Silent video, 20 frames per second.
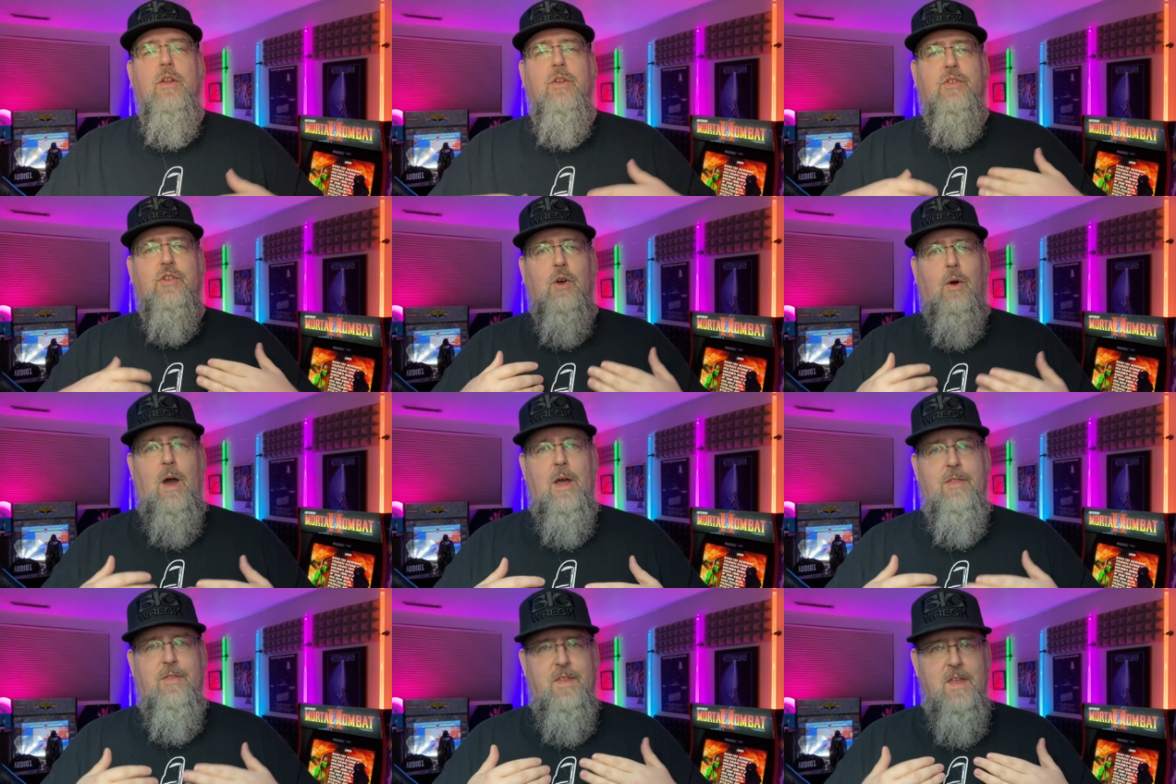So
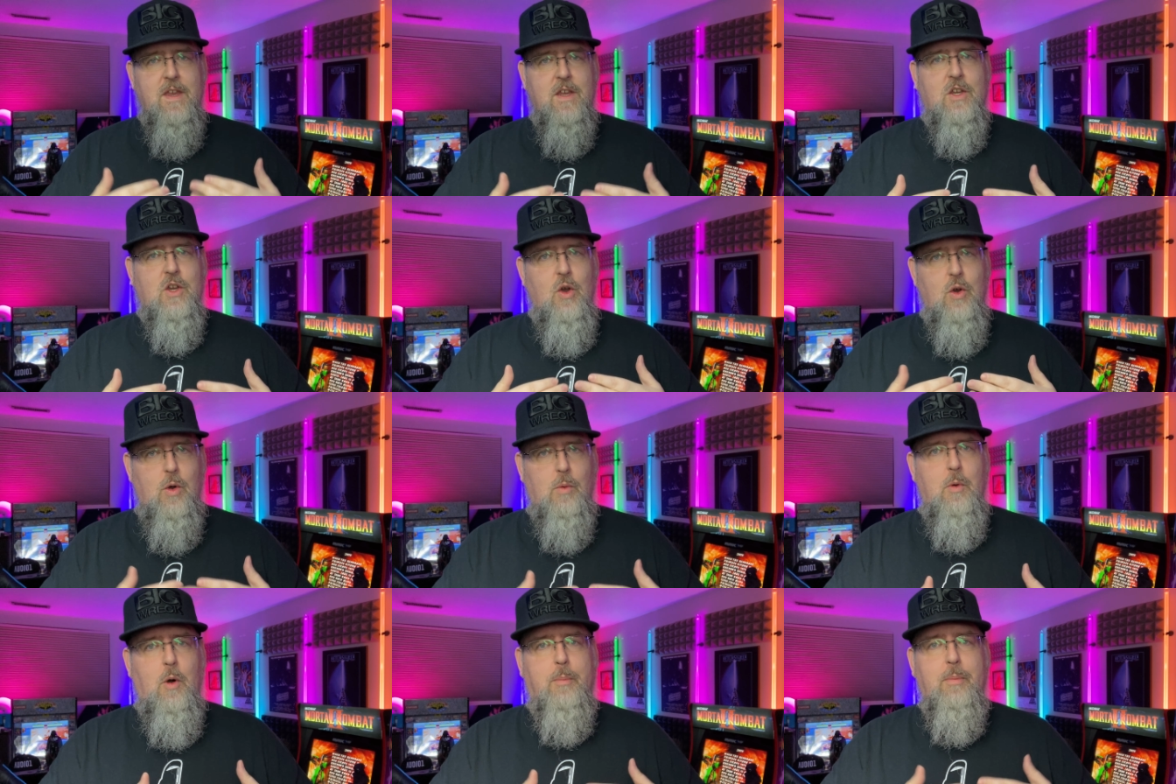I think
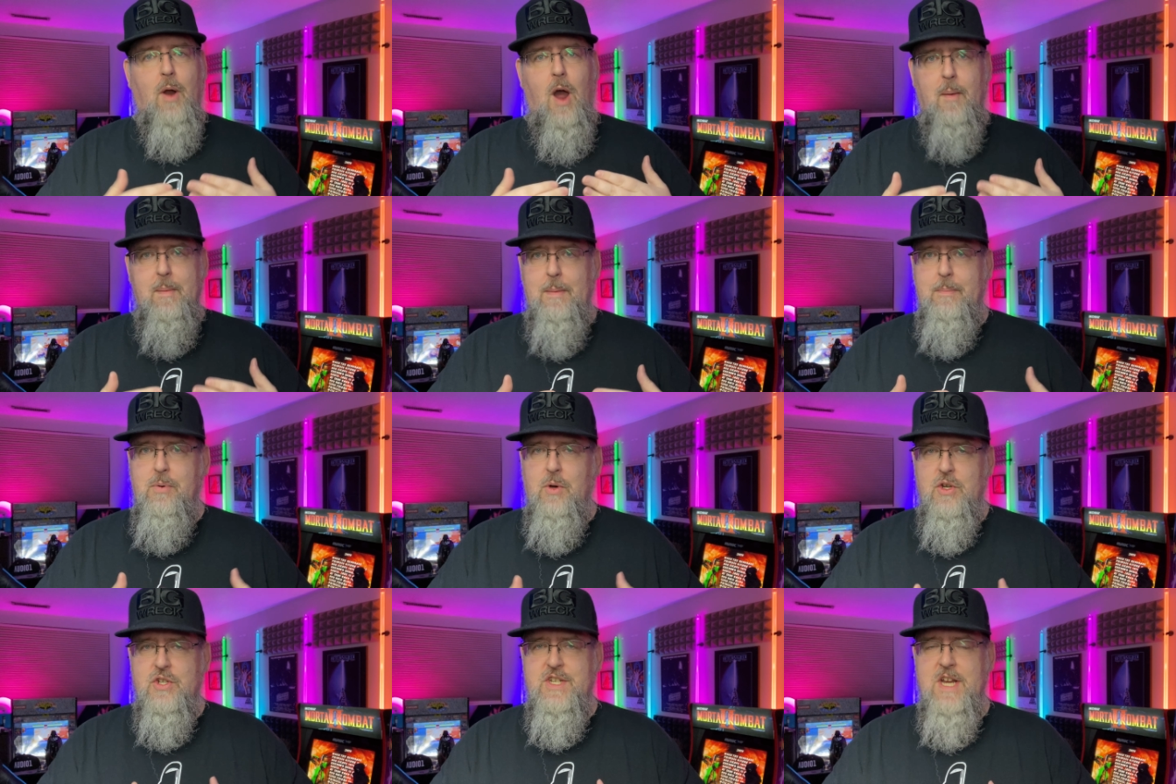Google will probably
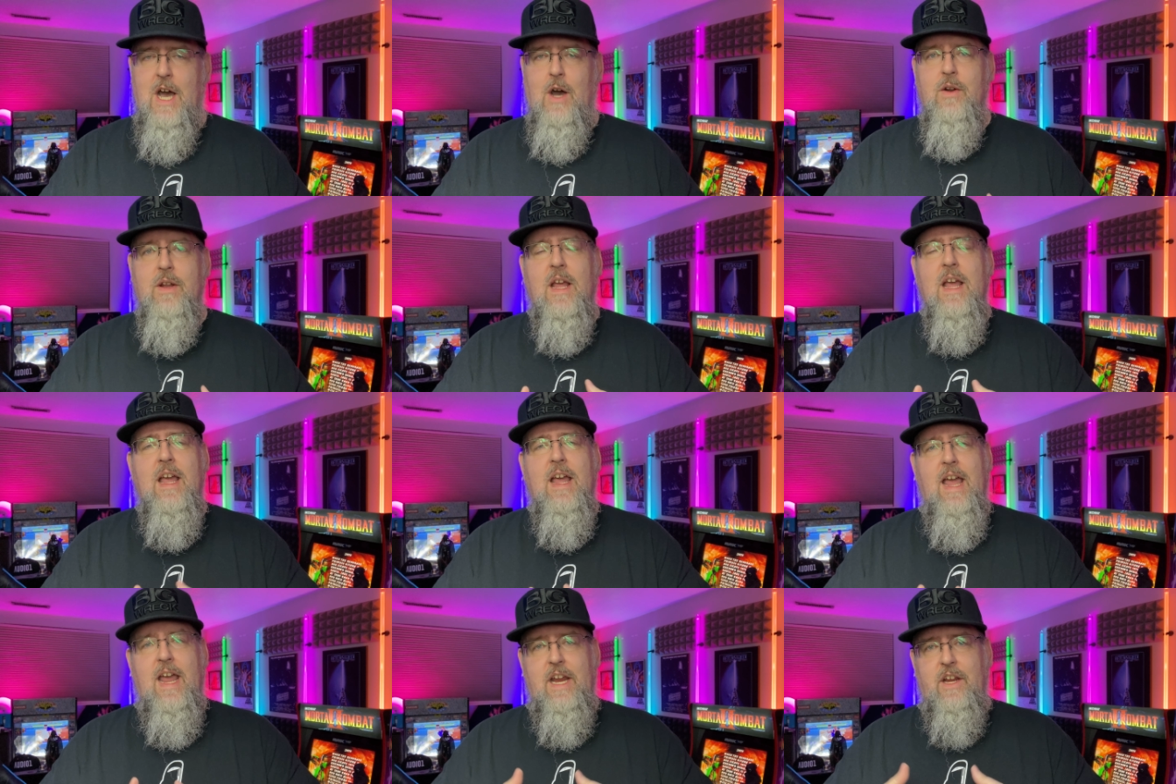push out
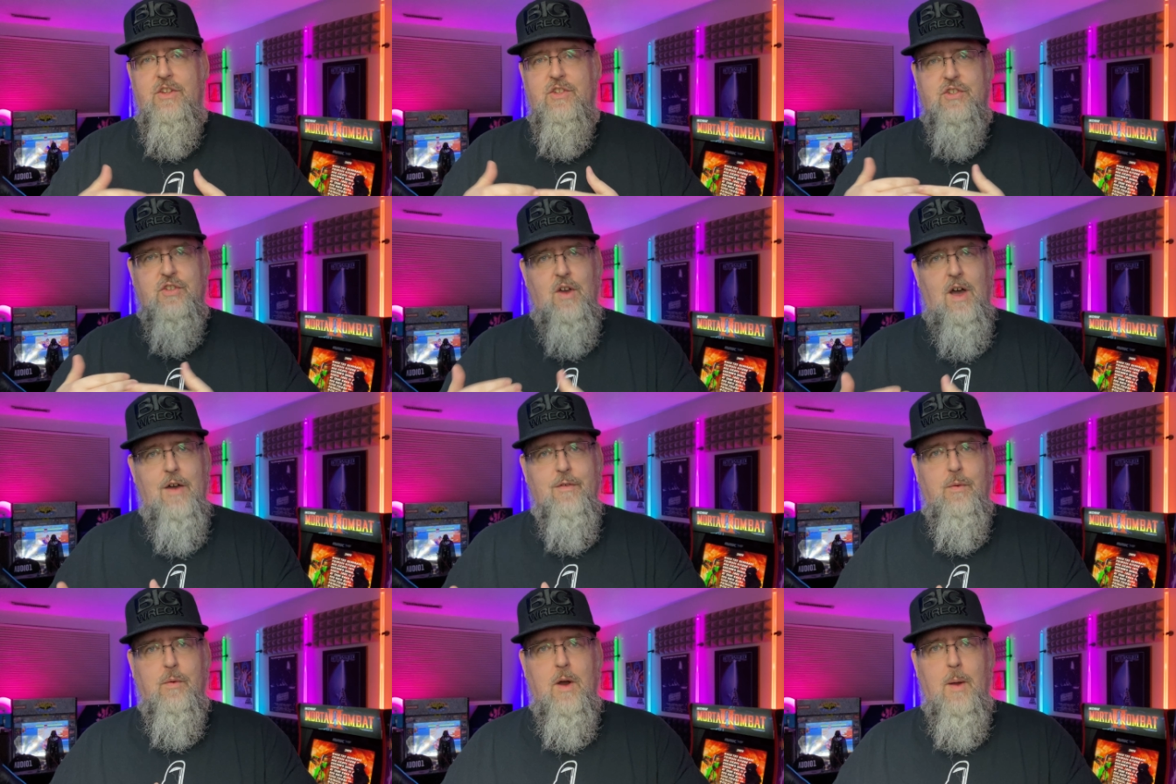a
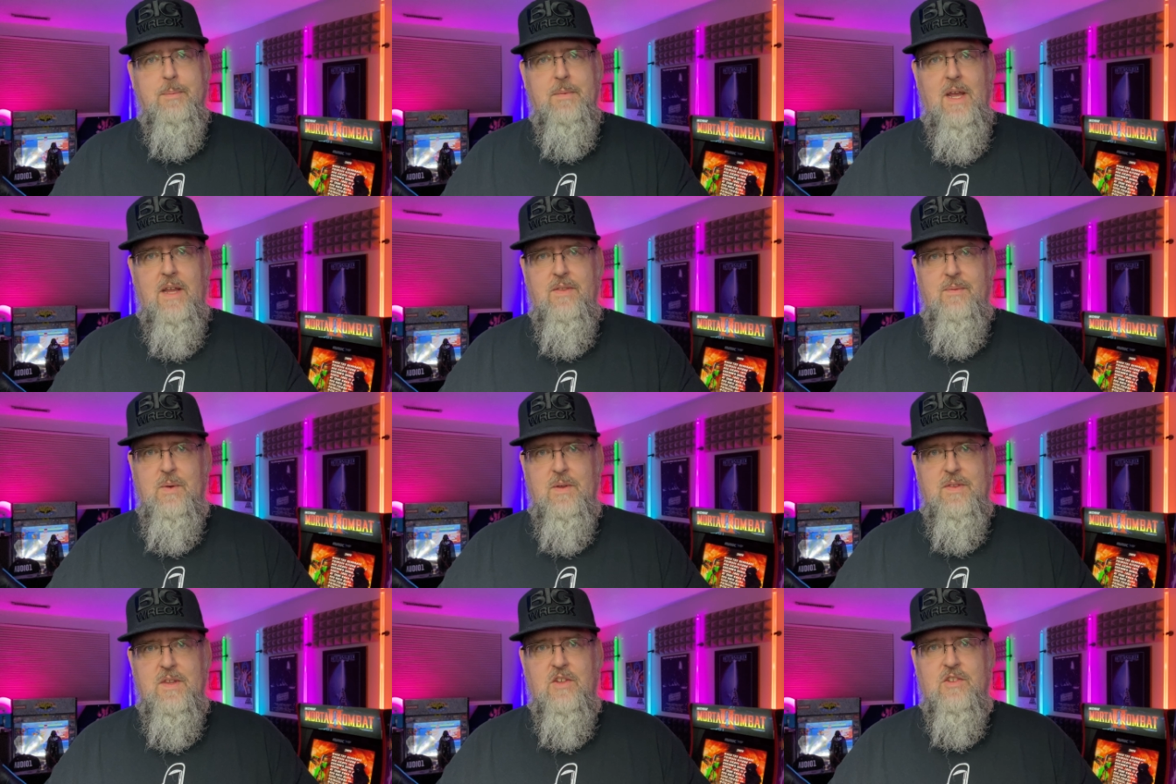software update
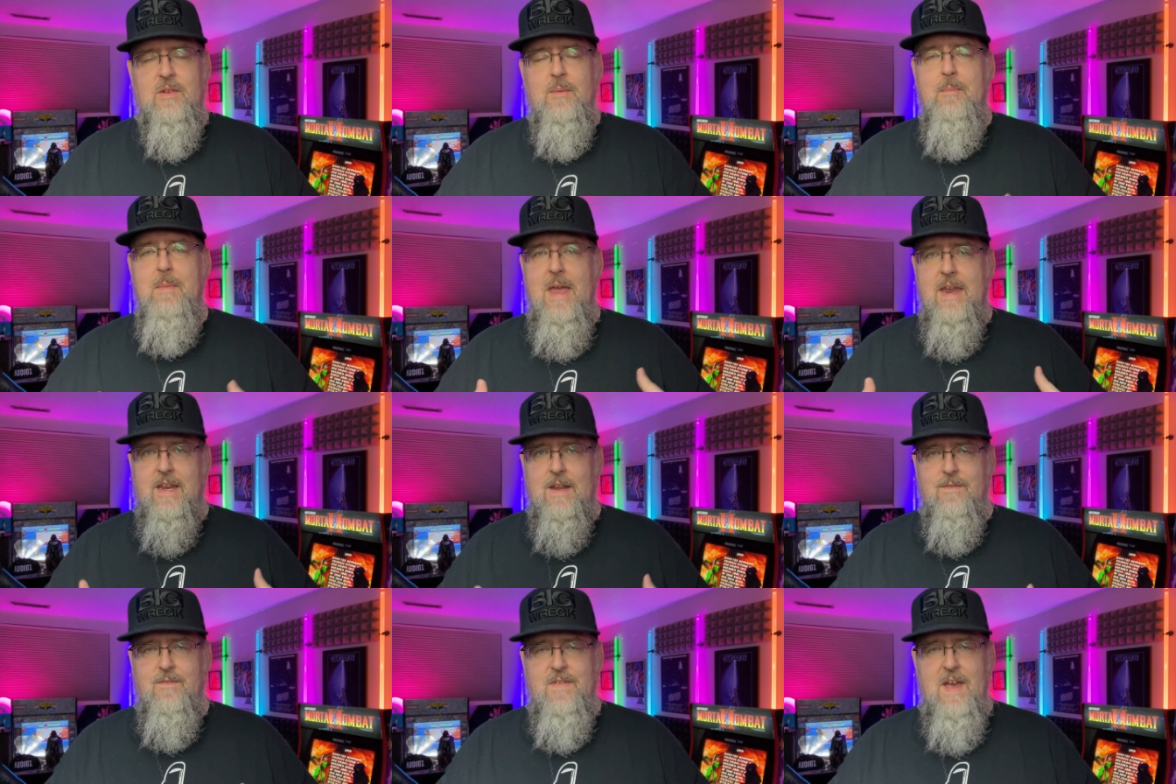with this,
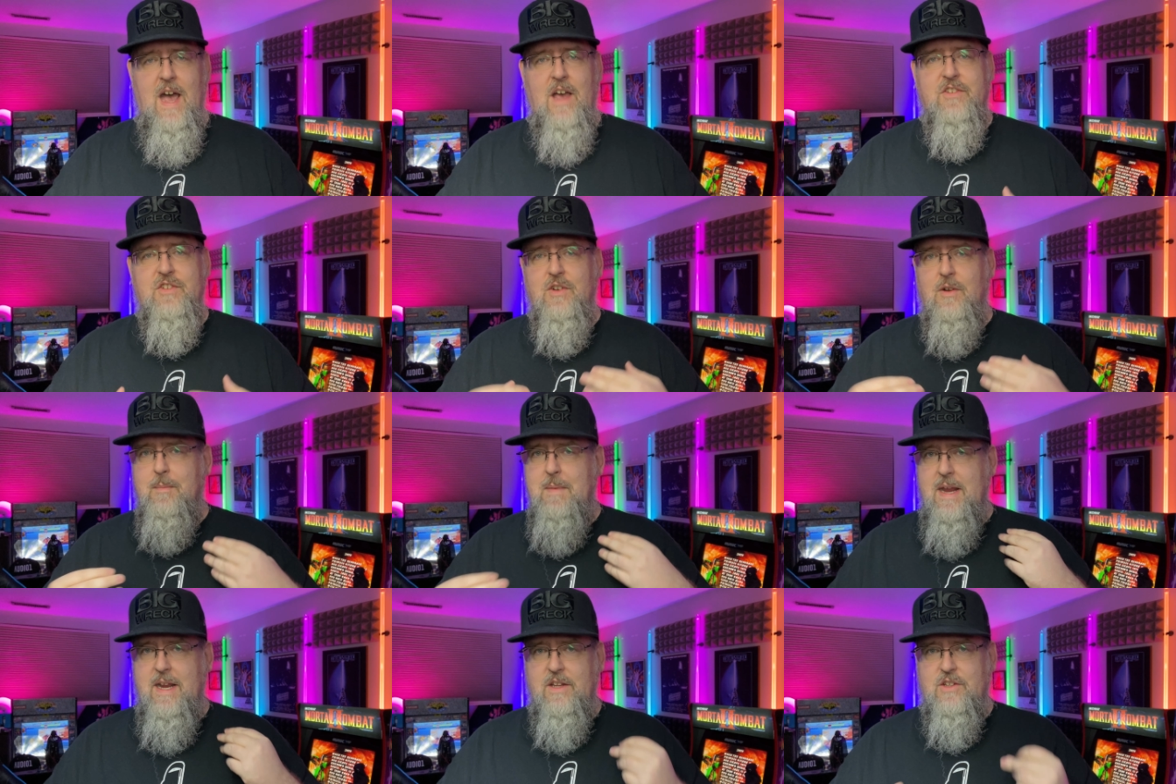make it faster,
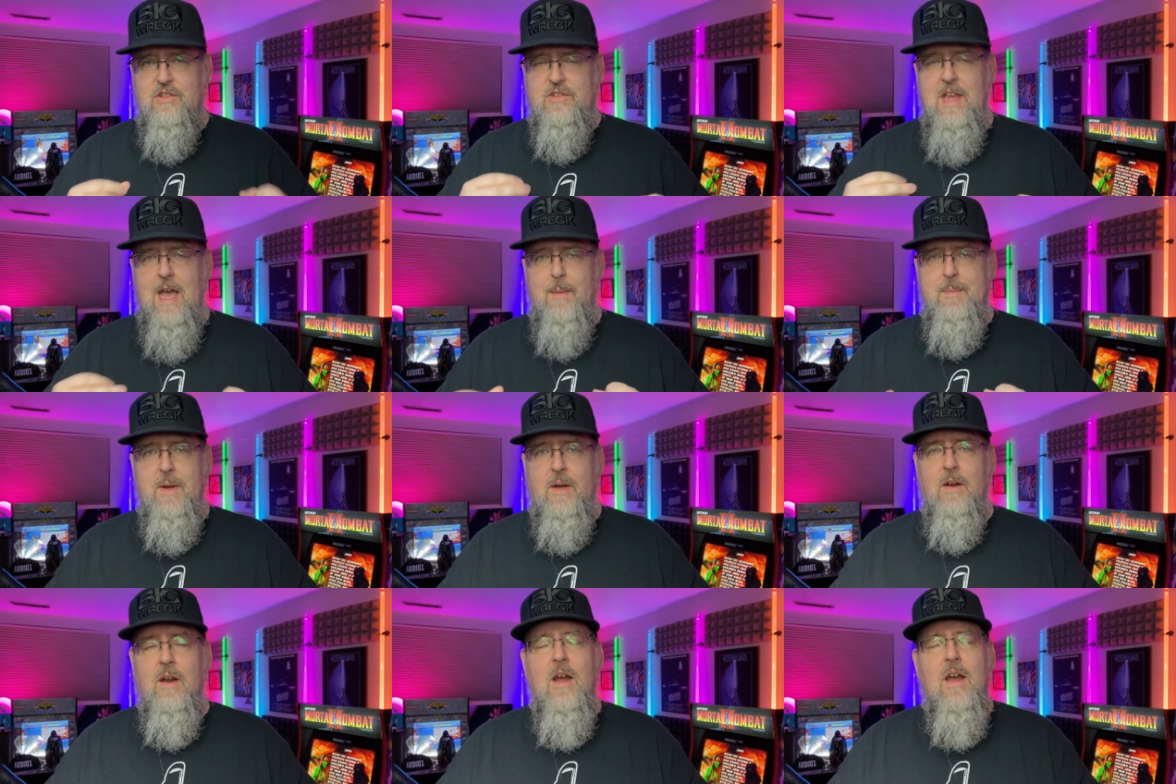make it
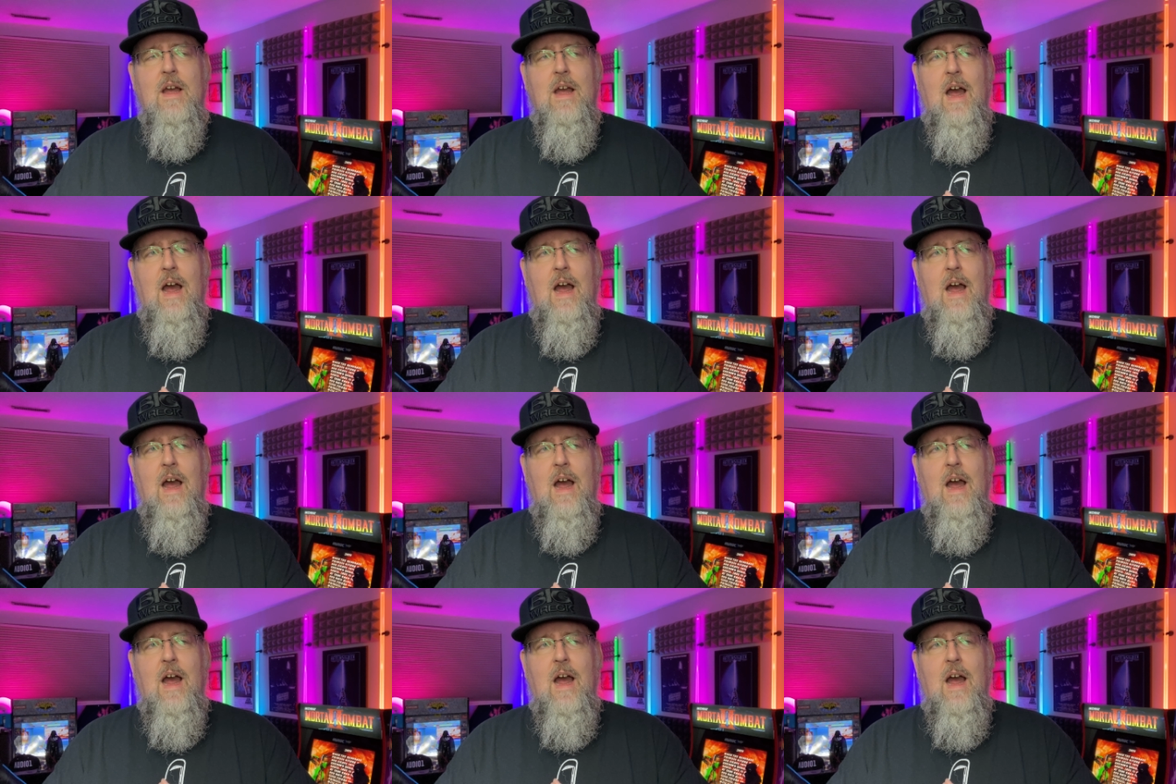snappier.